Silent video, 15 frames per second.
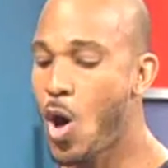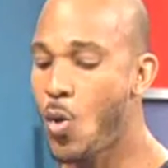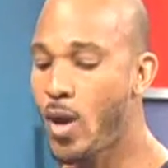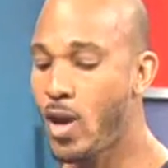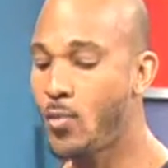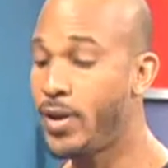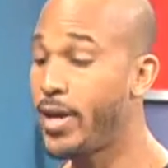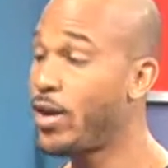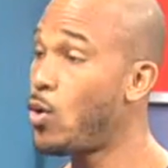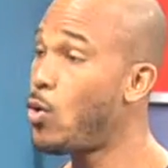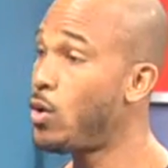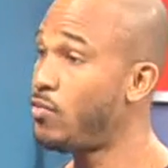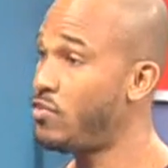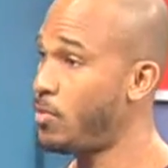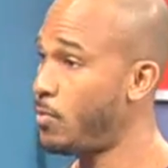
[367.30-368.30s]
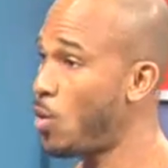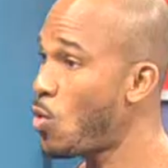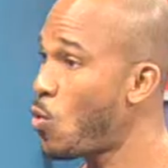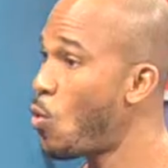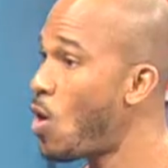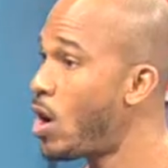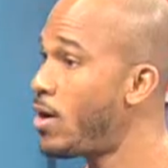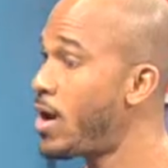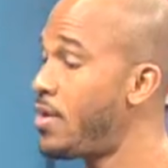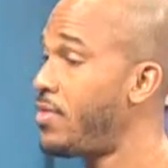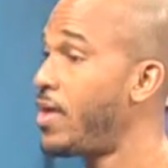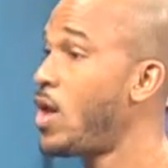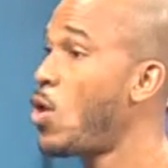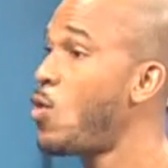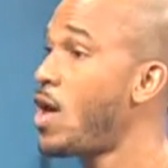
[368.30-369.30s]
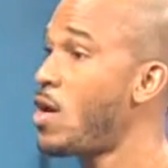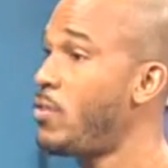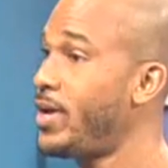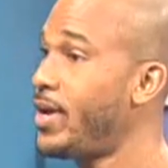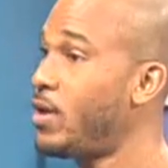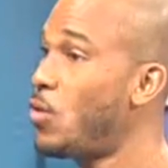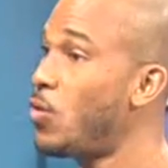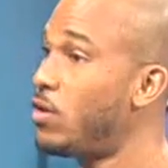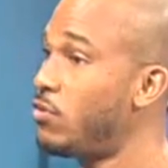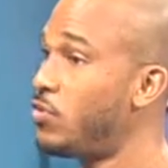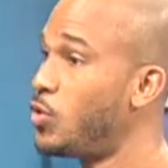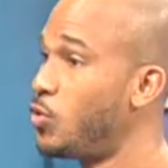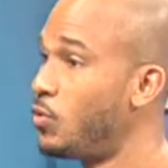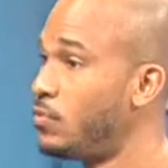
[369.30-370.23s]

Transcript: can we get a hold of your book? One, yes. and then how can we get a hold of you?